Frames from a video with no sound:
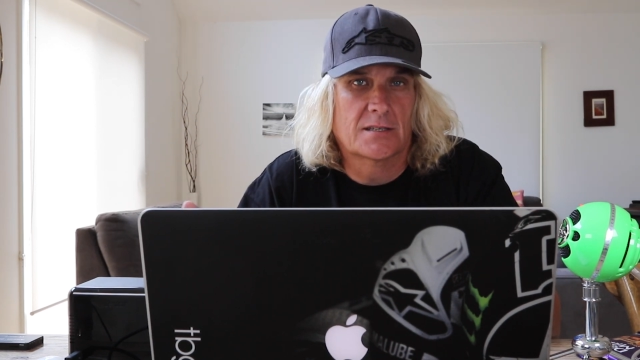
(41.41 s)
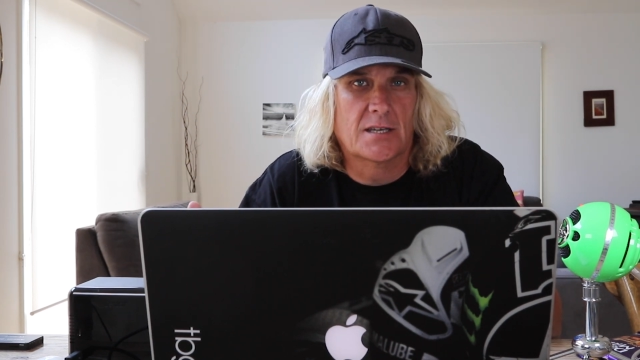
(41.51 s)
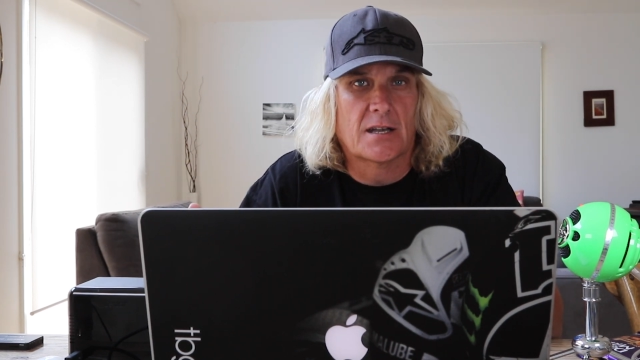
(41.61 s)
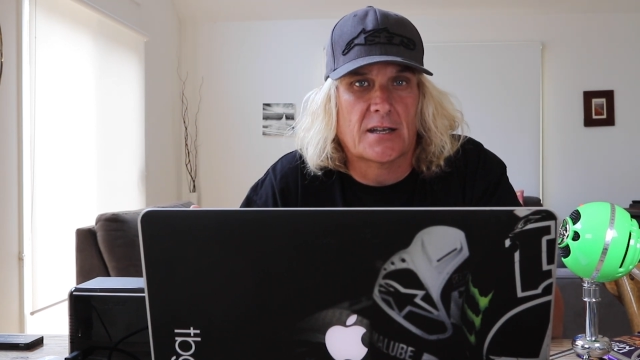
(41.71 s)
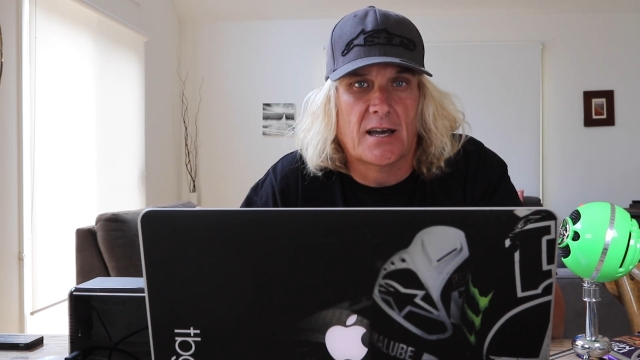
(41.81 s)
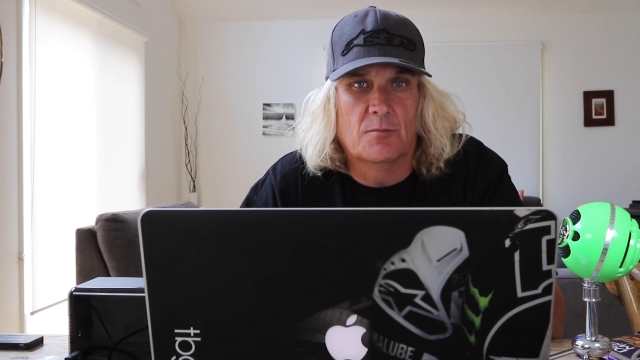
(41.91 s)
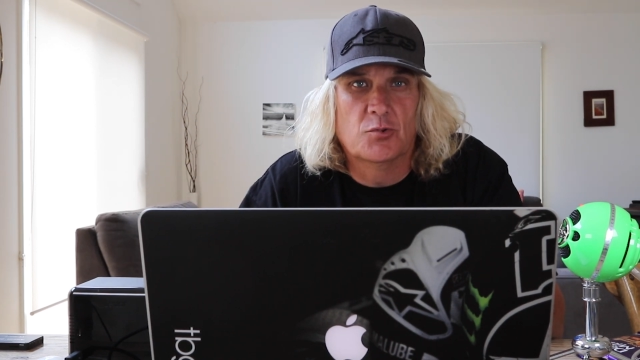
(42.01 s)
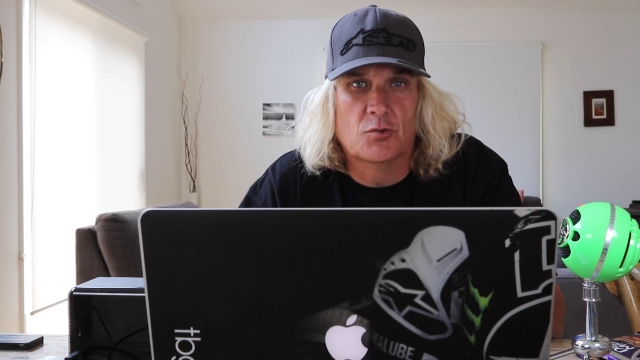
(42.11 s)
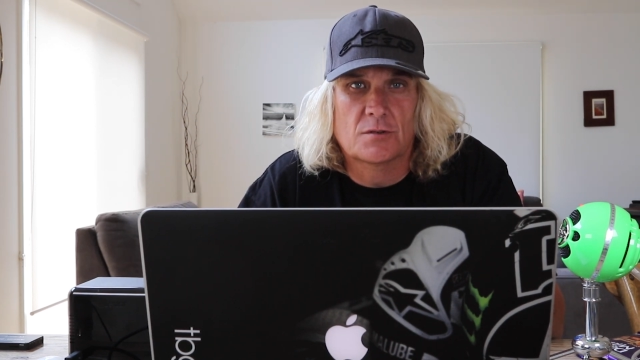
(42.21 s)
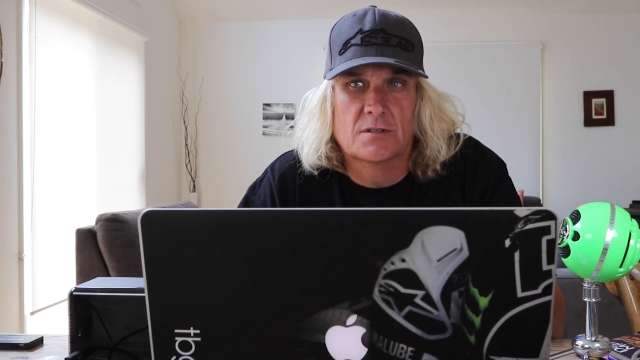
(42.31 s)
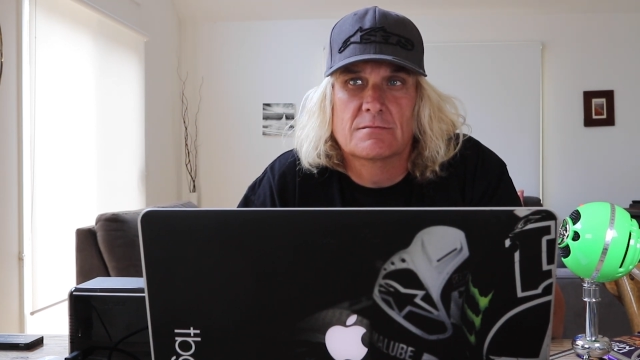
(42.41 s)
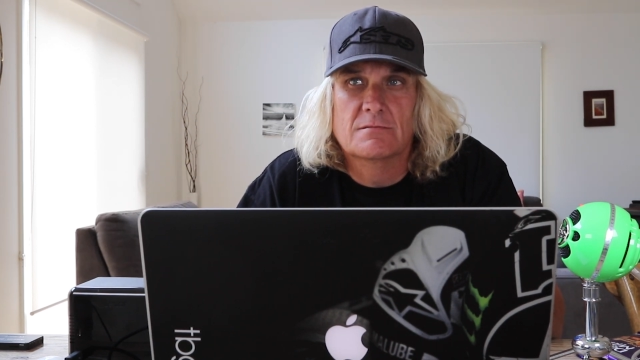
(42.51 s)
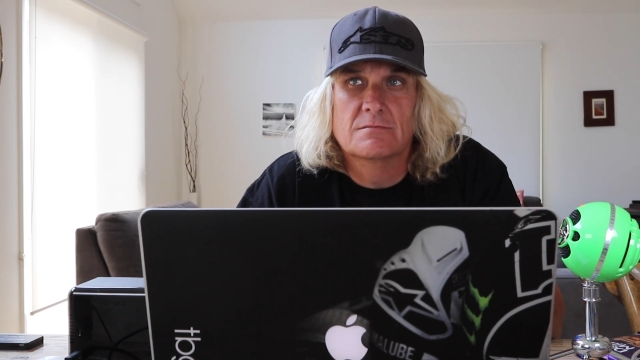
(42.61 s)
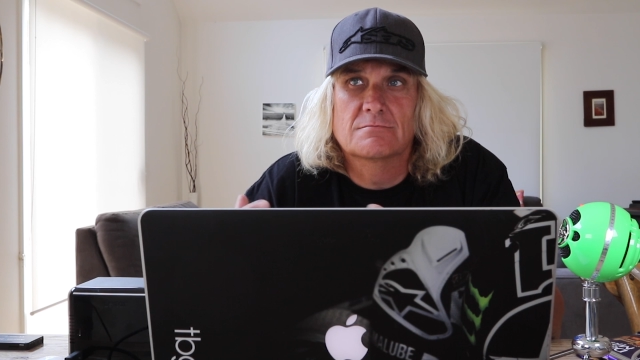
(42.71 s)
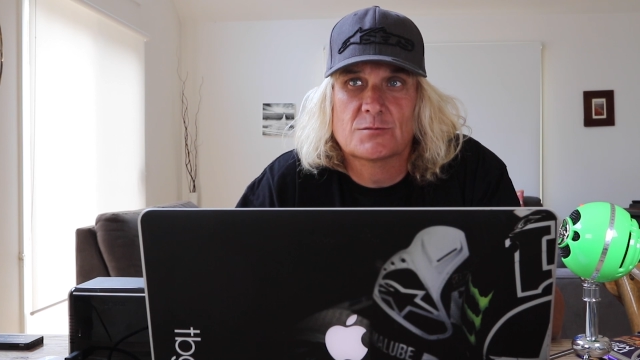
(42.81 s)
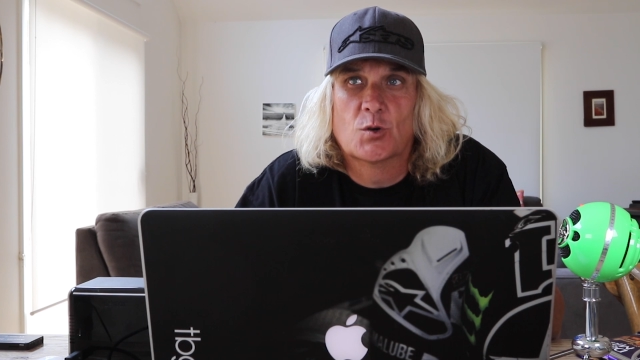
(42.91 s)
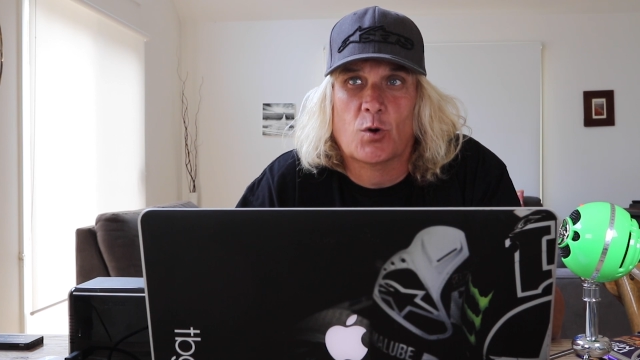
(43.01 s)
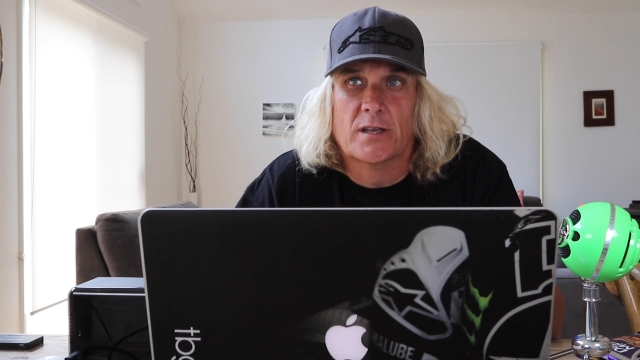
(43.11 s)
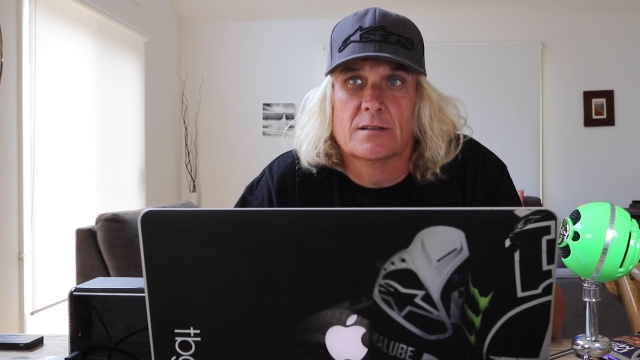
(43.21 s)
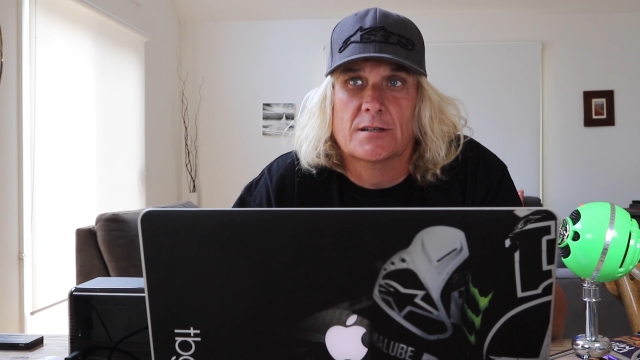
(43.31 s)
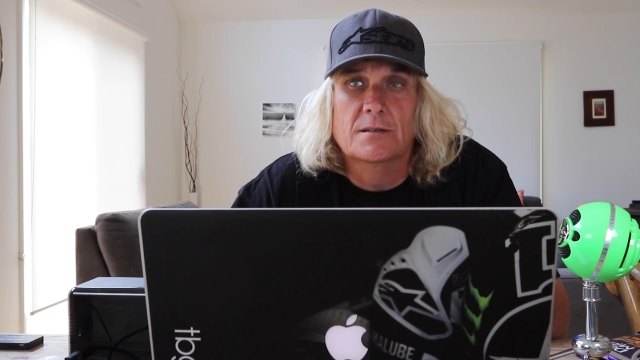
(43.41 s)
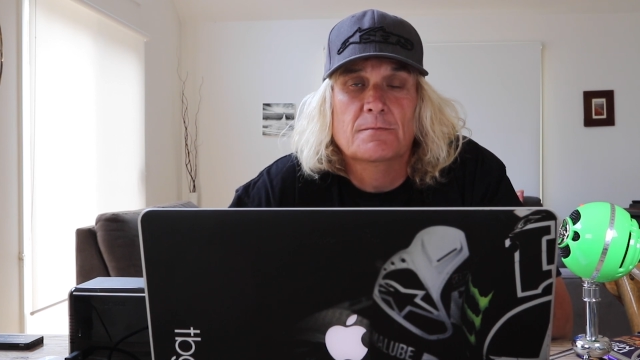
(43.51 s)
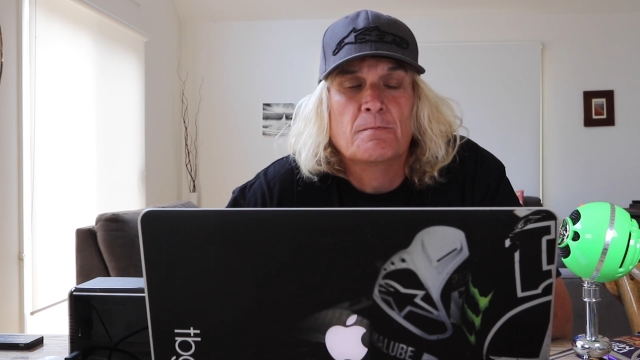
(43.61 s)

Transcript: get an output quickly.